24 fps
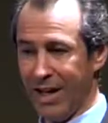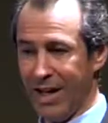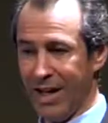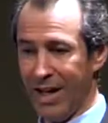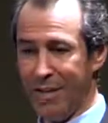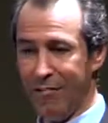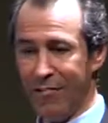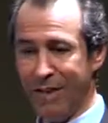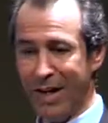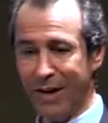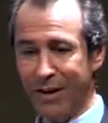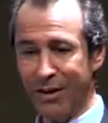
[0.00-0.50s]

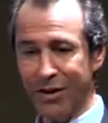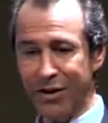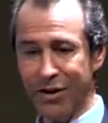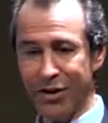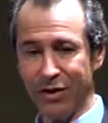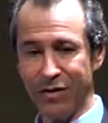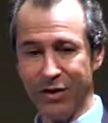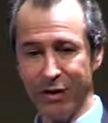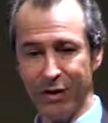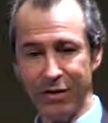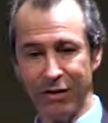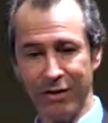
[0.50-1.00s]
Any
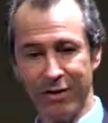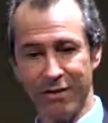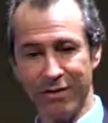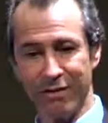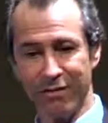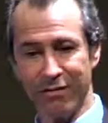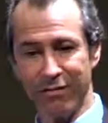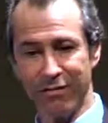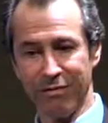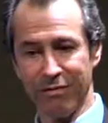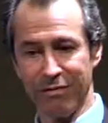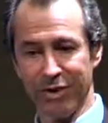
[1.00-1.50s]
parents of
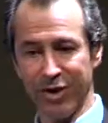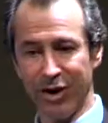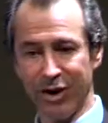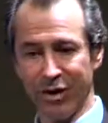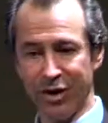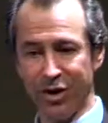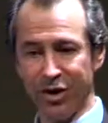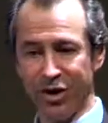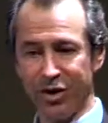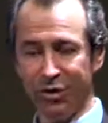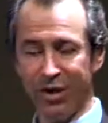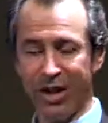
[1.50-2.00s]
yours
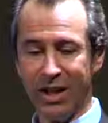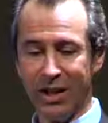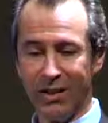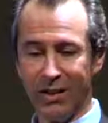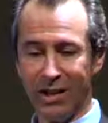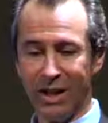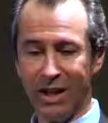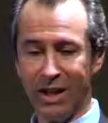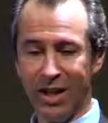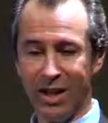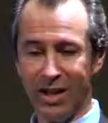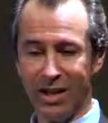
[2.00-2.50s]
start to shrink
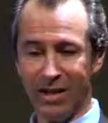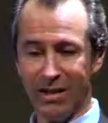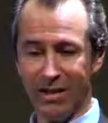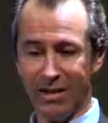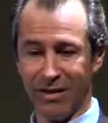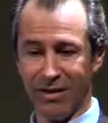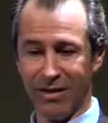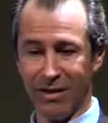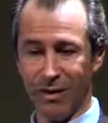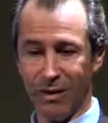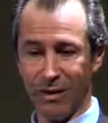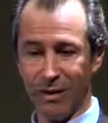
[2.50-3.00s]
when they got
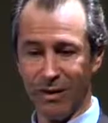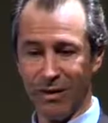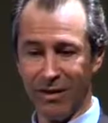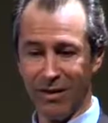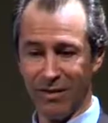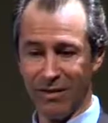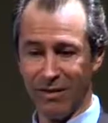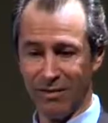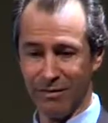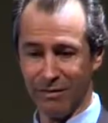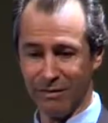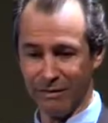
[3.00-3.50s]

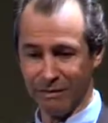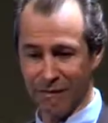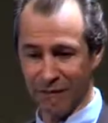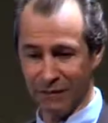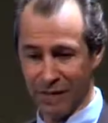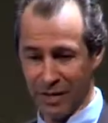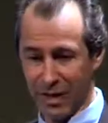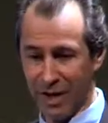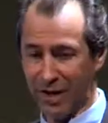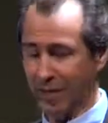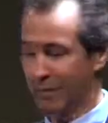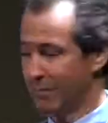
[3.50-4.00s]
older?
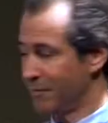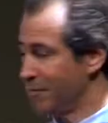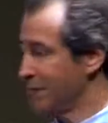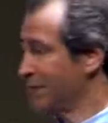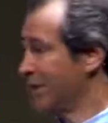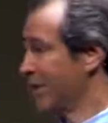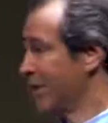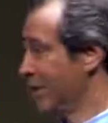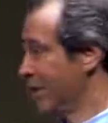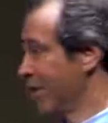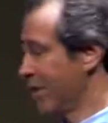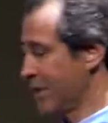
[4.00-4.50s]
Yeah,
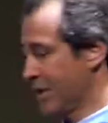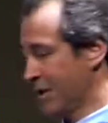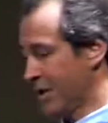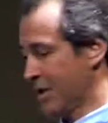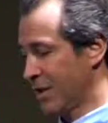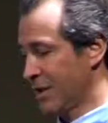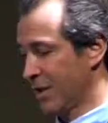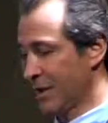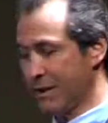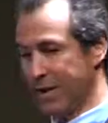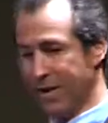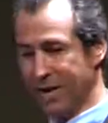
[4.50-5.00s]
the
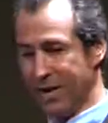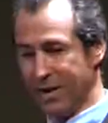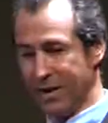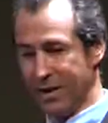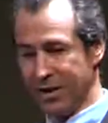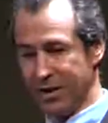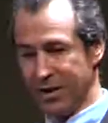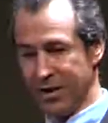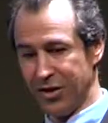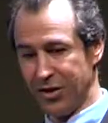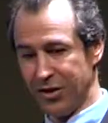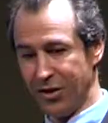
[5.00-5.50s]
discs
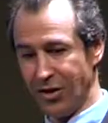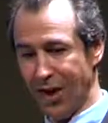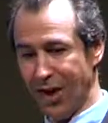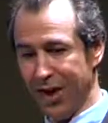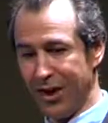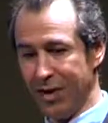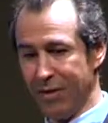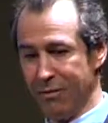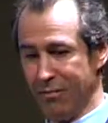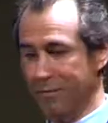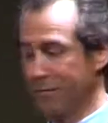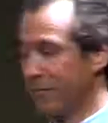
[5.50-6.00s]
just
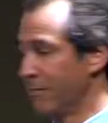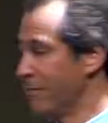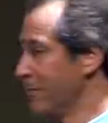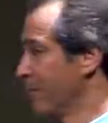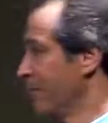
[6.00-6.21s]
dry up.